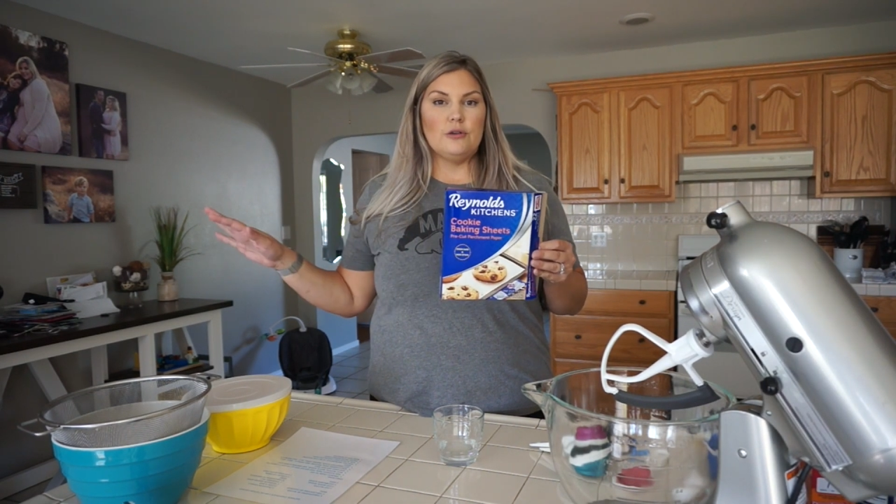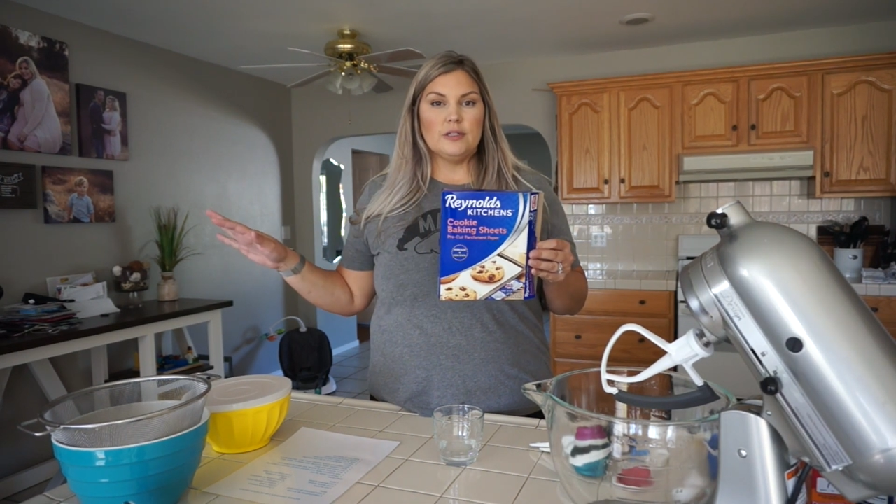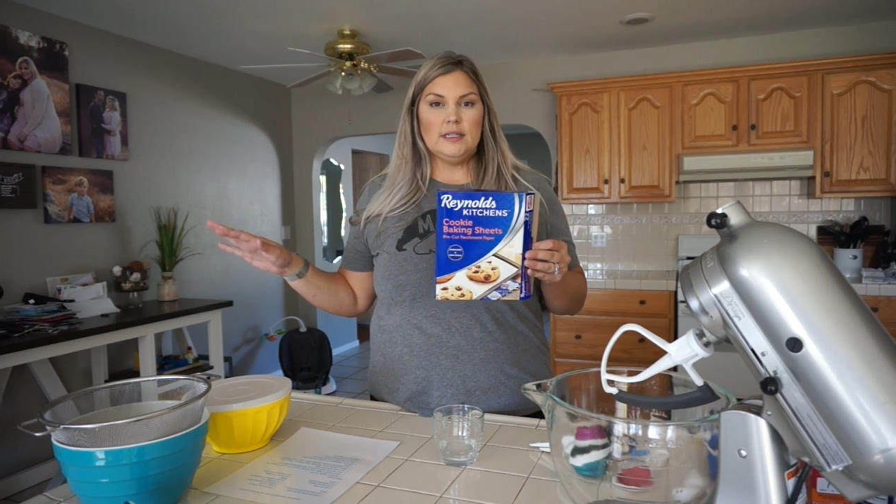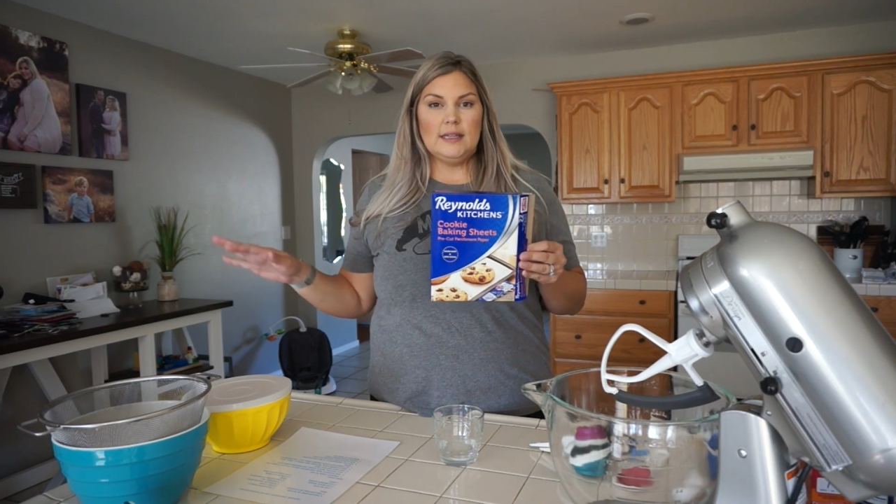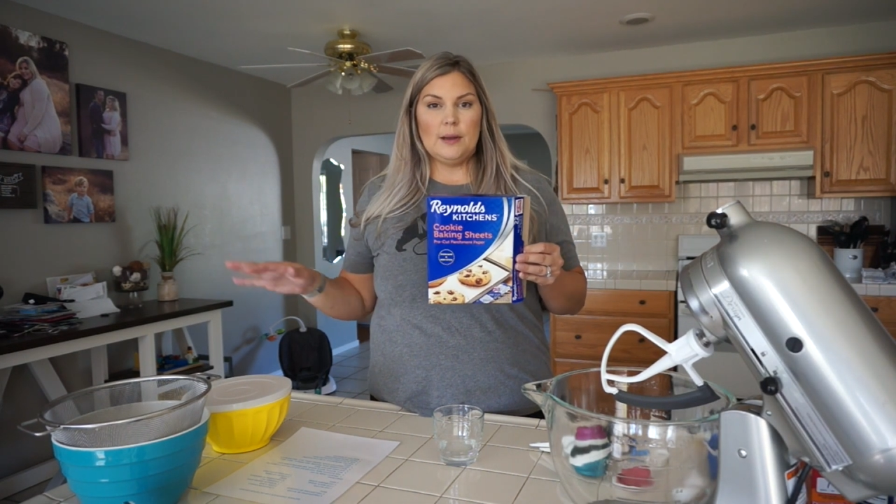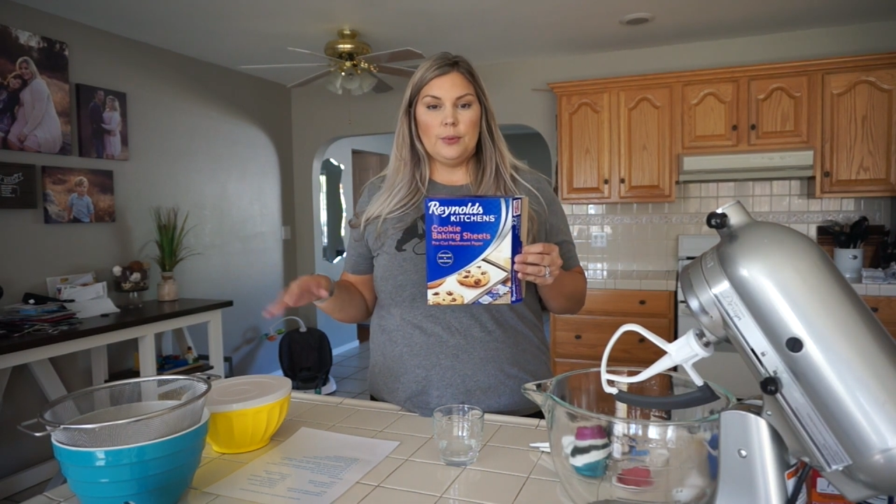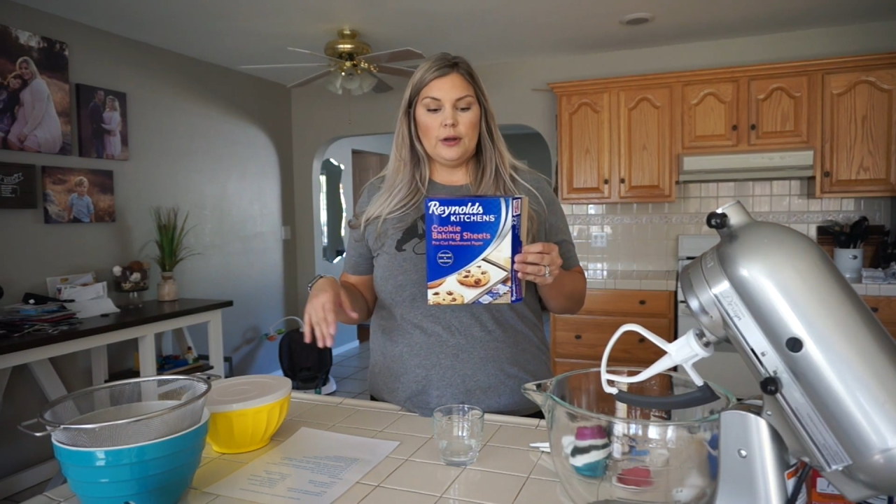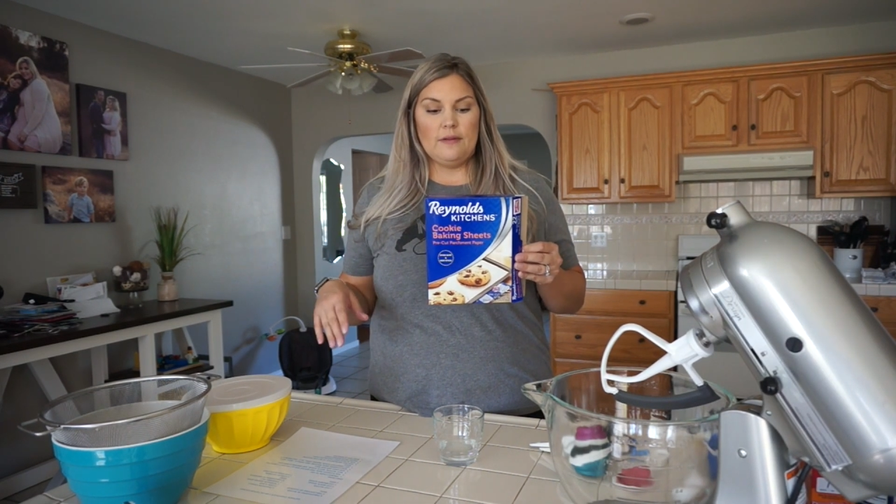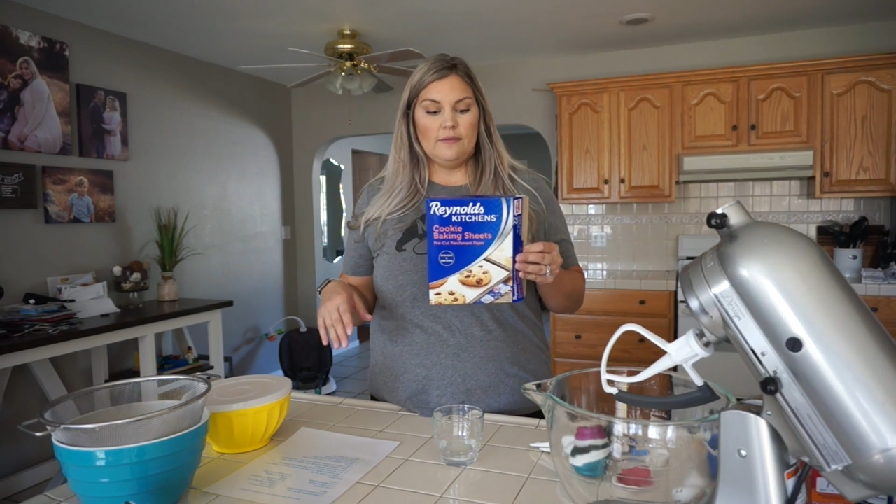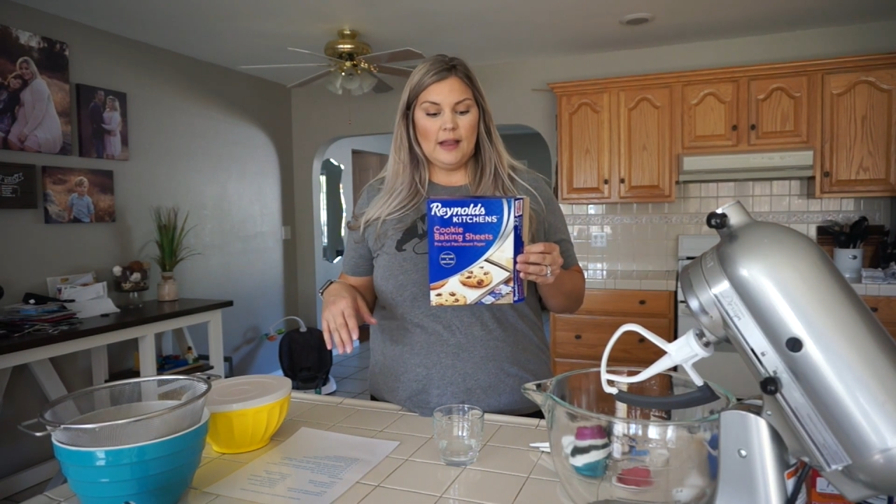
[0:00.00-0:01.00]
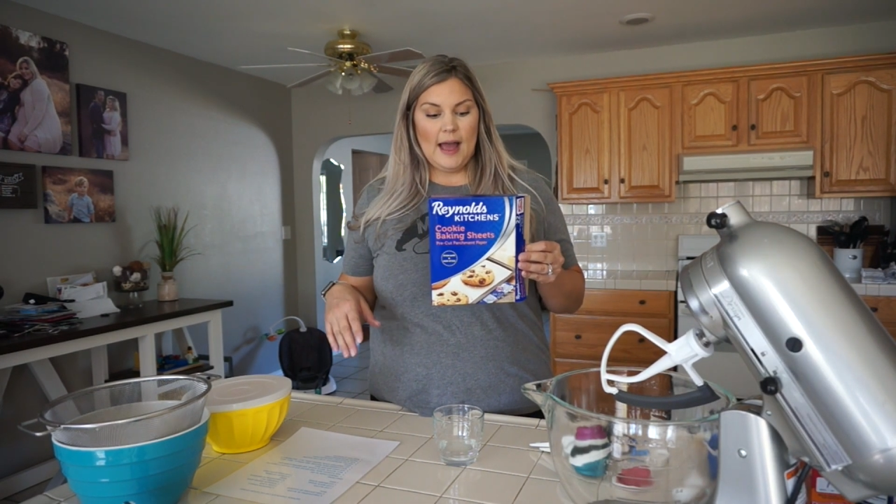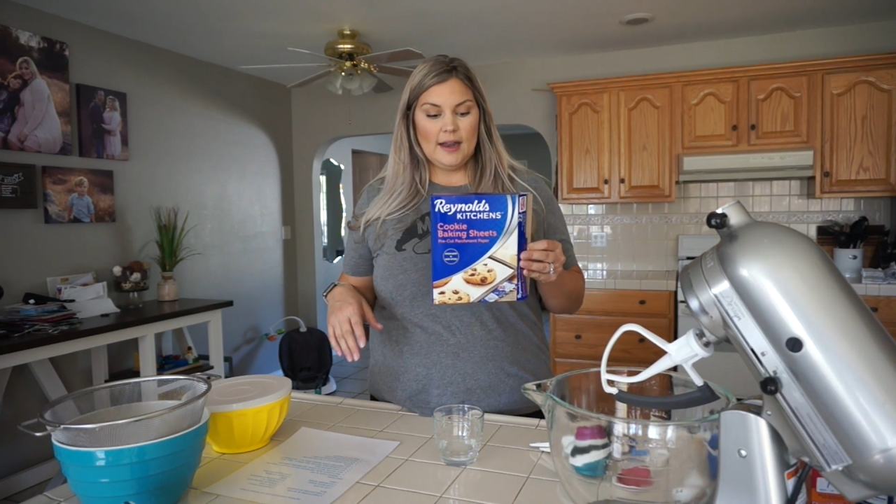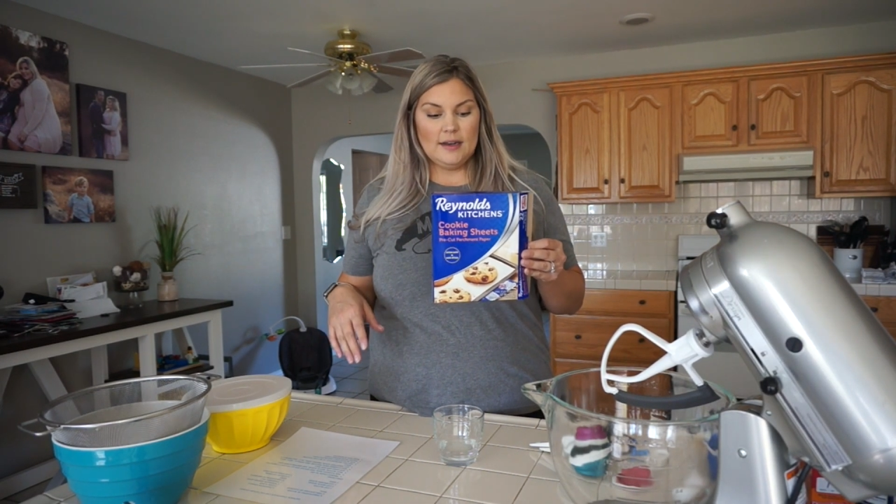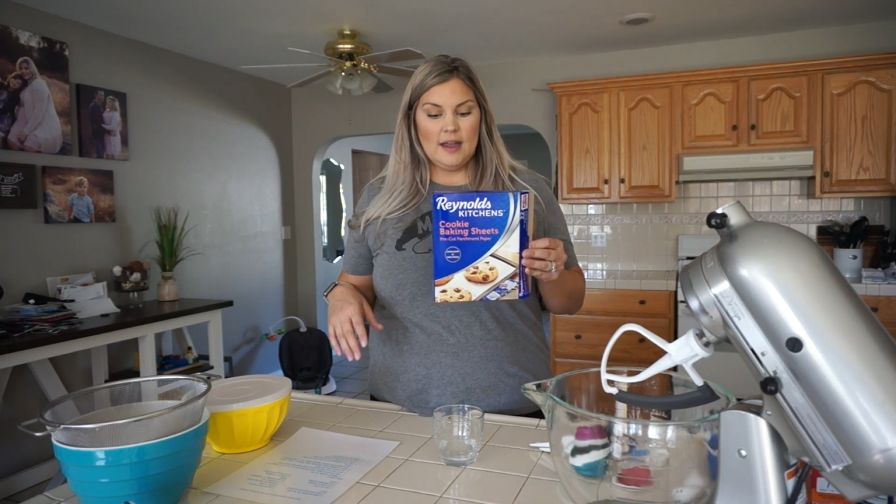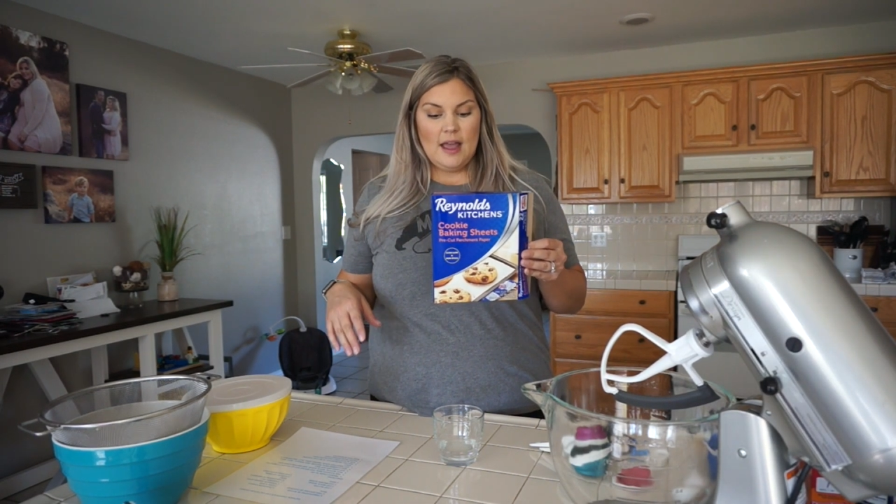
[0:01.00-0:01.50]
usually lay pretty flat